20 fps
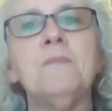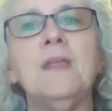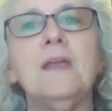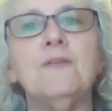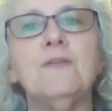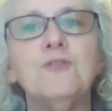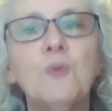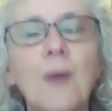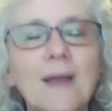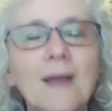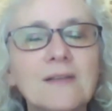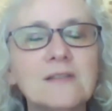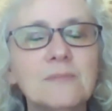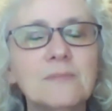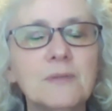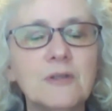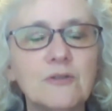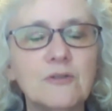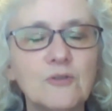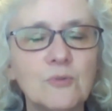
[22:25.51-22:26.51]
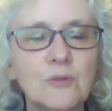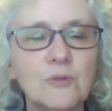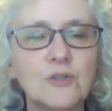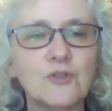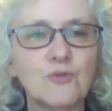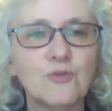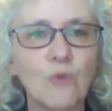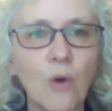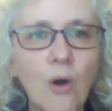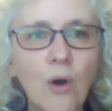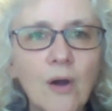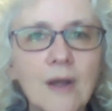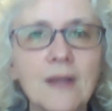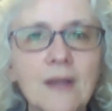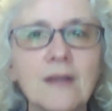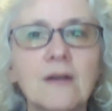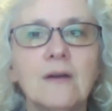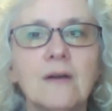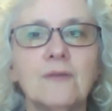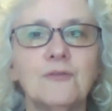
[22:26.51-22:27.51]
If you asked me to do a
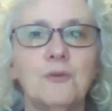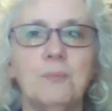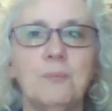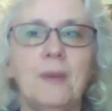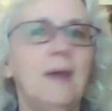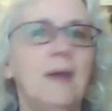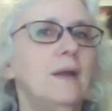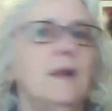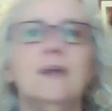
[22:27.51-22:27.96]
drawing of your pet,